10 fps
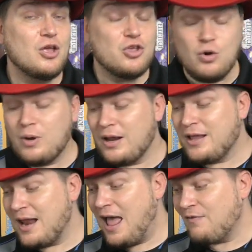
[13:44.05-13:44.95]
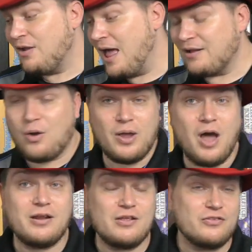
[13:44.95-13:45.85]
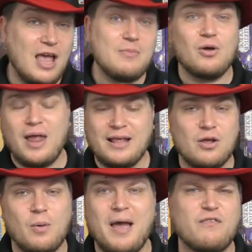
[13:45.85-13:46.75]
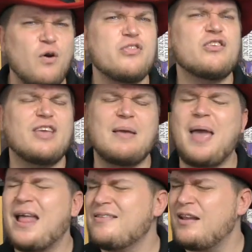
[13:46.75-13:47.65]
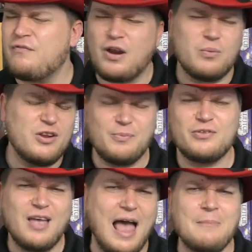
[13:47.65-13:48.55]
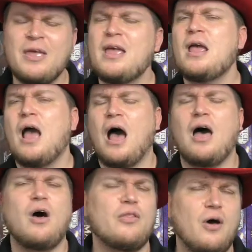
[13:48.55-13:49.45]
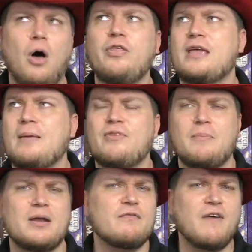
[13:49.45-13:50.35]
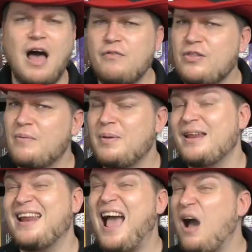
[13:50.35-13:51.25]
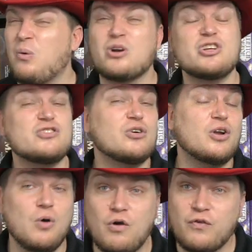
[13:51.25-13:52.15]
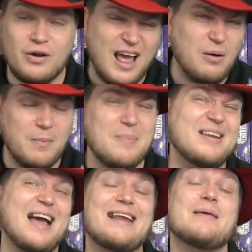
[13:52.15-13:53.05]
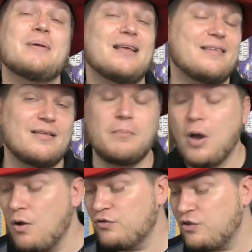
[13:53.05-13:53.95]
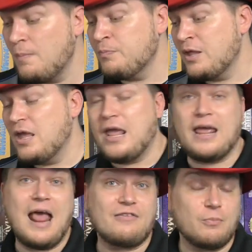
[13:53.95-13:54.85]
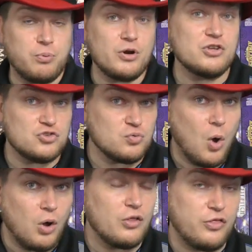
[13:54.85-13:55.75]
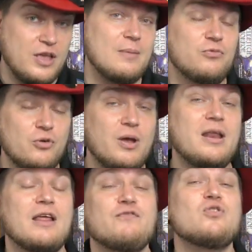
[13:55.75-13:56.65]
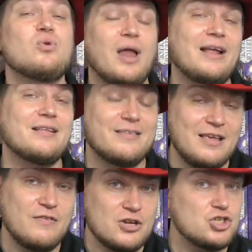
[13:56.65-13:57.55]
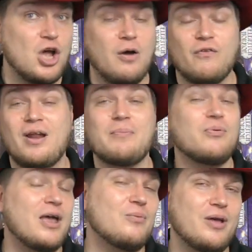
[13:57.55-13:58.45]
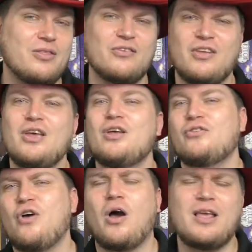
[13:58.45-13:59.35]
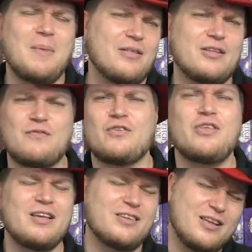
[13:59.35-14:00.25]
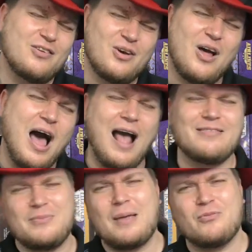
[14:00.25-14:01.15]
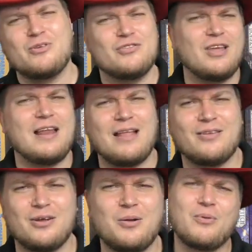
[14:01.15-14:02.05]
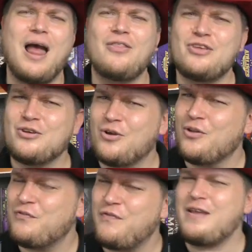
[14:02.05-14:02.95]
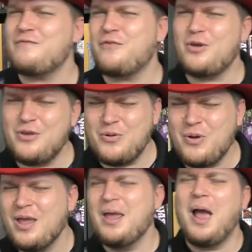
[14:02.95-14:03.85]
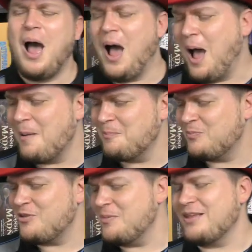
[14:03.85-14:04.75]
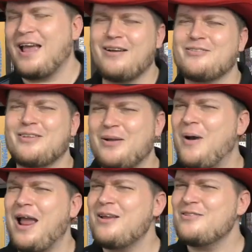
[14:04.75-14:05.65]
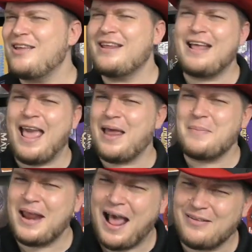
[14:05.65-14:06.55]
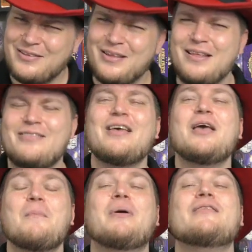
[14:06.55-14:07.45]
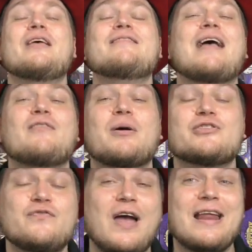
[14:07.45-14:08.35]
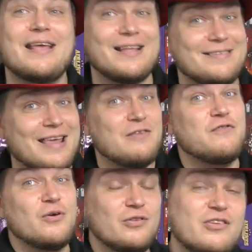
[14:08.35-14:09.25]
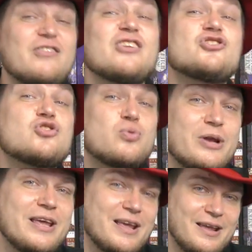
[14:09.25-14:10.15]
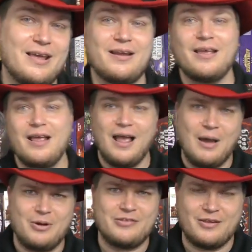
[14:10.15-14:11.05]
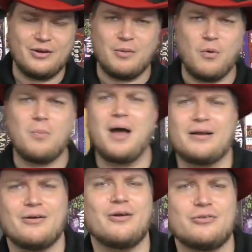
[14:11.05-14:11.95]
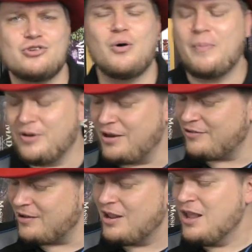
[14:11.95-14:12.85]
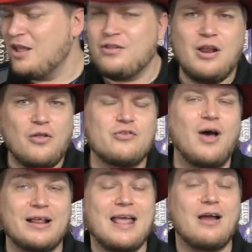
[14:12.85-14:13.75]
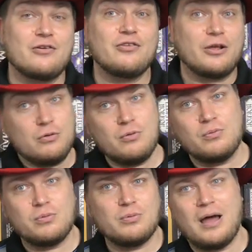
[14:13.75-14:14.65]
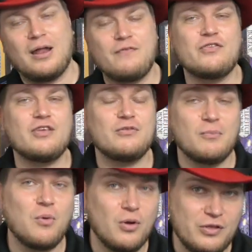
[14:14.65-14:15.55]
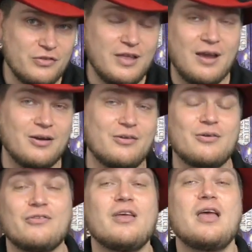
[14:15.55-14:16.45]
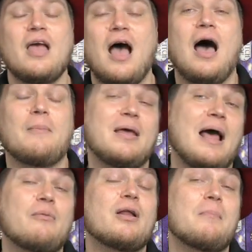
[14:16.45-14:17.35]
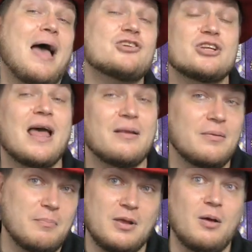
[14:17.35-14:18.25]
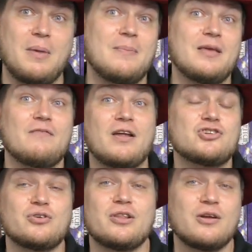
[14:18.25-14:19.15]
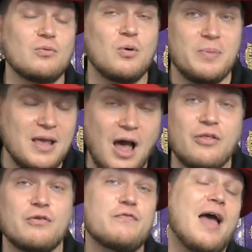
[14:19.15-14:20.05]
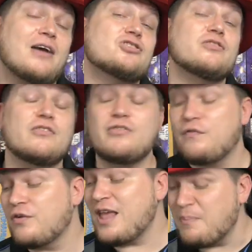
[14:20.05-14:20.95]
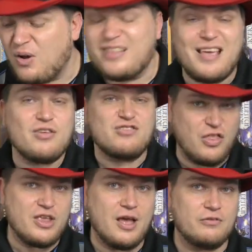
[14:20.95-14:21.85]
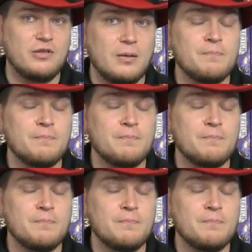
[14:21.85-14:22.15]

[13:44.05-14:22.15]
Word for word: You're really going to have a lot going on in this game. You'll like it going back and forth. This game ends at a very reasonable time. Uh, all, the, all the games I've been involved with have been an hour, just a little over an hour, maybe 90 minutes at the most. It has a pretty strong theme to it. If you like the TV show, everyone I played with is talking about the different things. It is a little odd sometimes when you send out the Baratheon girl to fight for you. Um, some of the characters like, why are you sending a handmaid out to this? But it's not so much fighting, it's influence, it's intrigue. And I want to see the little Mormont girl show up in this. And, you know, there's a lot of characters like, ooh, I'd love to see some more of these characters. Um, and I would imagine that, you know, maybe eventually there will be other factions and stuff for the game. But let's say there's nothing else.